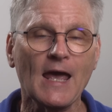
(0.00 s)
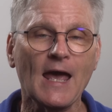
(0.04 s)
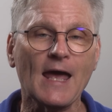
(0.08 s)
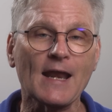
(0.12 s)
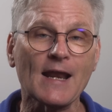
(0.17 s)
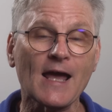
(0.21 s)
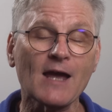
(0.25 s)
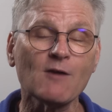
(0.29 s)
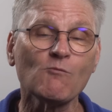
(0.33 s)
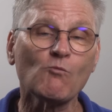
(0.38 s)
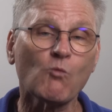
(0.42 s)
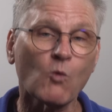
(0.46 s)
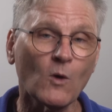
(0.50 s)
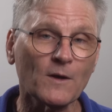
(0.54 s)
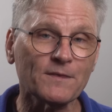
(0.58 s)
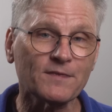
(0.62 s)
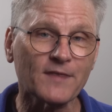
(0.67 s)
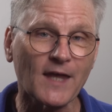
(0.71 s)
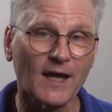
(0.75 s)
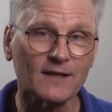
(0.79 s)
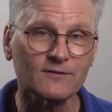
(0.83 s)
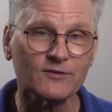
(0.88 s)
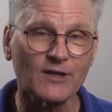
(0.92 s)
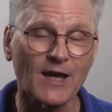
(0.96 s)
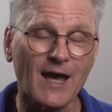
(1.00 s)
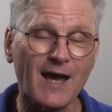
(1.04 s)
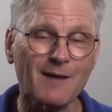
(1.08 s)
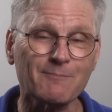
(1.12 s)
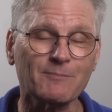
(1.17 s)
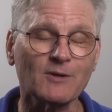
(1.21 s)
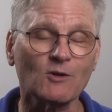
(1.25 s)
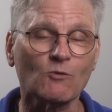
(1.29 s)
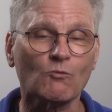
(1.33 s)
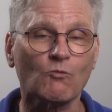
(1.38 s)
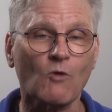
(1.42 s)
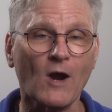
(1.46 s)
And I want that to
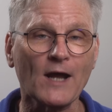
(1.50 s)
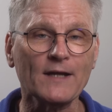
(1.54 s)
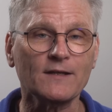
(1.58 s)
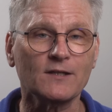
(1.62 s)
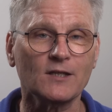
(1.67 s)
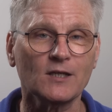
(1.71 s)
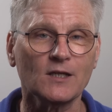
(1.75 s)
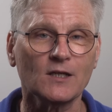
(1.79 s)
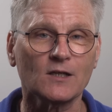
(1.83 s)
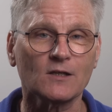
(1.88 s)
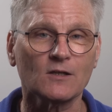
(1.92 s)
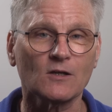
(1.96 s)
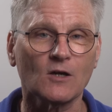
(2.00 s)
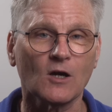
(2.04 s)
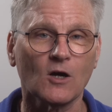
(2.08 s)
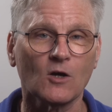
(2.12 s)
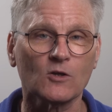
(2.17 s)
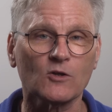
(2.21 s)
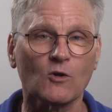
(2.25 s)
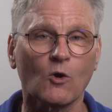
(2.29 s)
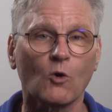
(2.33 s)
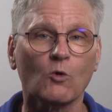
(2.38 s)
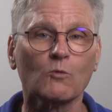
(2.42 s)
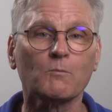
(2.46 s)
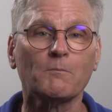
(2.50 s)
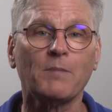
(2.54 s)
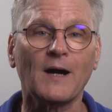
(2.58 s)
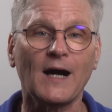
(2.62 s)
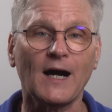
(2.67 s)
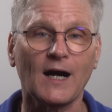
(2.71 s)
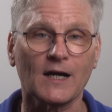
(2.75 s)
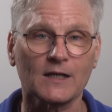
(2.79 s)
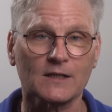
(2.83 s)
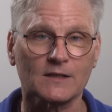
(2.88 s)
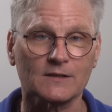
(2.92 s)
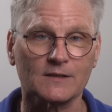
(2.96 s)
happen right here on Old
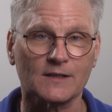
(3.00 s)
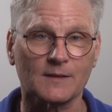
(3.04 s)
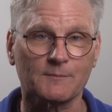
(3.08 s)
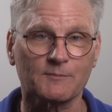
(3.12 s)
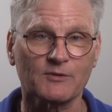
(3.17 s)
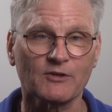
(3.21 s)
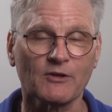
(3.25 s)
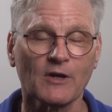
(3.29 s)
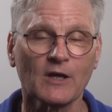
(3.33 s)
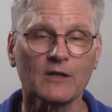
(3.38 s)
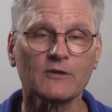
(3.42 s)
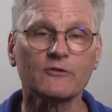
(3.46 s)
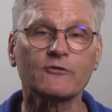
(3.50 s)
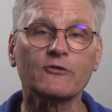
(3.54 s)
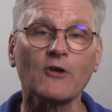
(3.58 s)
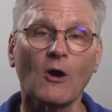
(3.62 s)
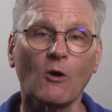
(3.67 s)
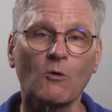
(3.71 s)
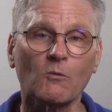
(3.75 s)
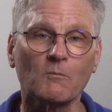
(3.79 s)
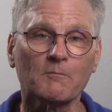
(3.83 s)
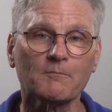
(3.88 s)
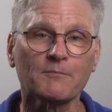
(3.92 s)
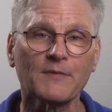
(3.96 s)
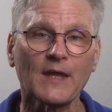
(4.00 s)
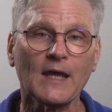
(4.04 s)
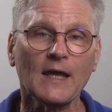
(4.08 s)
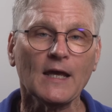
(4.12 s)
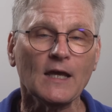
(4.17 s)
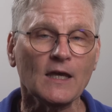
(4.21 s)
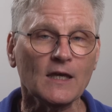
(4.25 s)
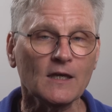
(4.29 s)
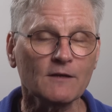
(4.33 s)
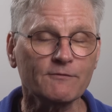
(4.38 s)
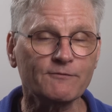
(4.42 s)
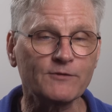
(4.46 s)
Apocalypse. So,
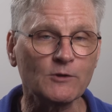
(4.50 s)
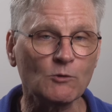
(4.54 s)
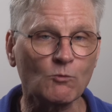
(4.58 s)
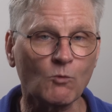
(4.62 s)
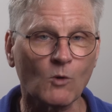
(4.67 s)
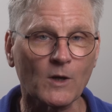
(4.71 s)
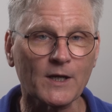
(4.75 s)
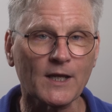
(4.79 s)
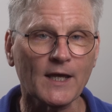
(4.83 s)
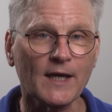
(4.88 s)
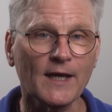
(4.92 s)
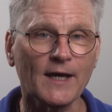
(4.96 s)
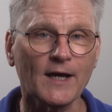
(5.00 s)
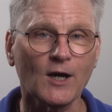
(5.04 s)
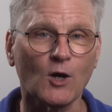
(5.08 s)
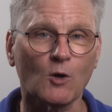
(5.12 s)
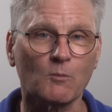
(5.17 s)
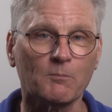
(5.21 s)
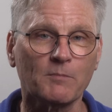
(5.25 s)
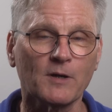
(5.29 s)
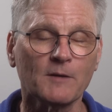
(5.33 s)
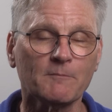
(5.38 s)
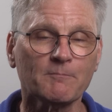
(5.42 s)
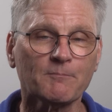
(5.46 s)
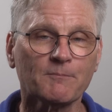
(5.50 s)
if you want to help,